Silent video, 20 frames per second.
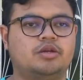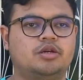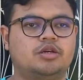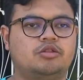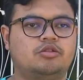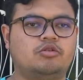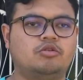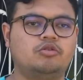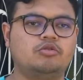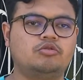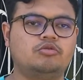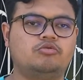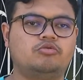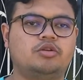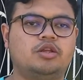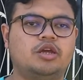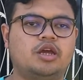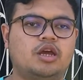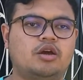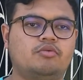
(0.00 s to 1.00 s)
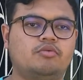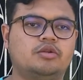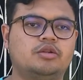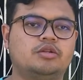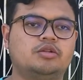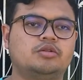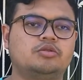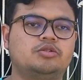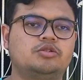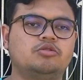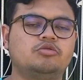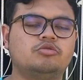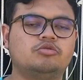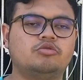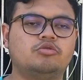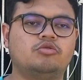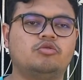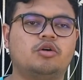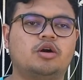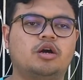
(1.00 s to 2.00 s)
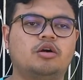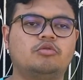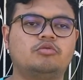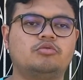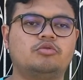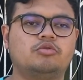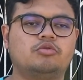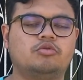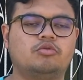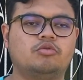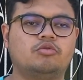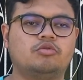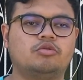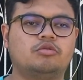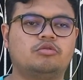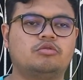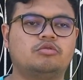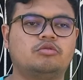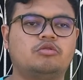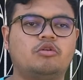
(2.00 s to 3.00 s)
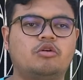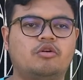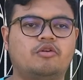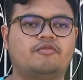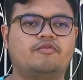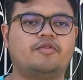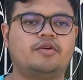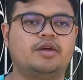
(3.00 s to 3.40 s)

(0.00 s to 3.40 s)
So today I will show to you how to solve